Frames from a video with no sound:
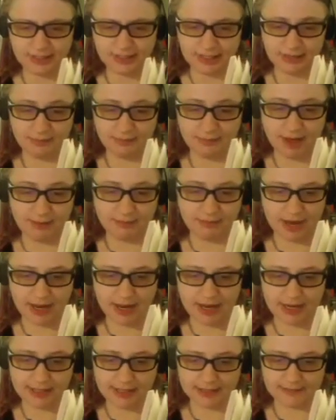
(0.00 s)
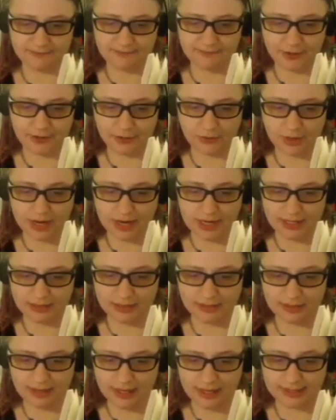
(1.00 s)
He met my eyes and fell quiet.
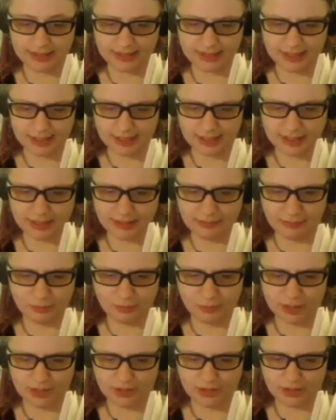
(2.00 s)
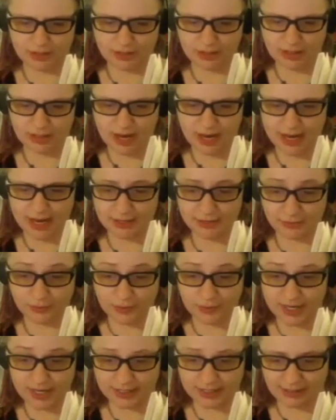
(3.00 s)
I stared at him in wonder. I had
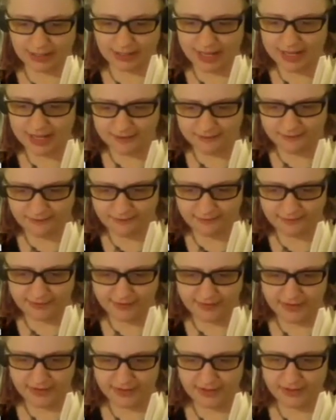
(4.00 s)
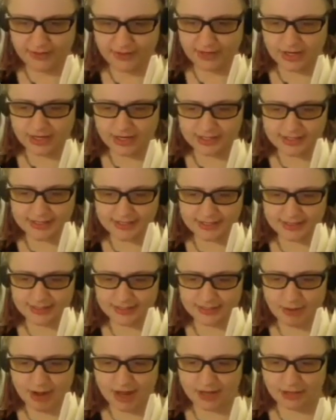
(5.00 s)
created life. The gods still
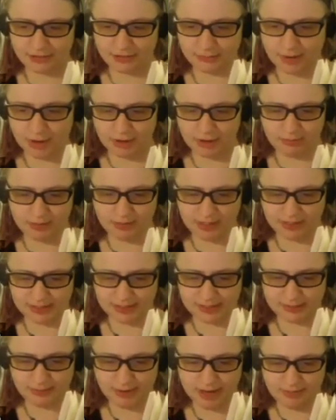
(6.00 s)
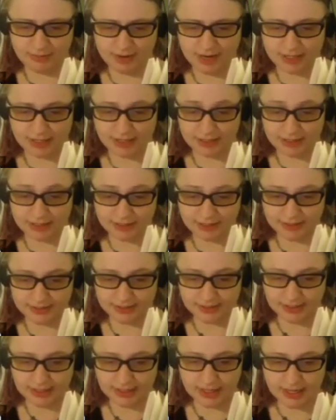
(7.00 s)
smiled upon me, despite my curse.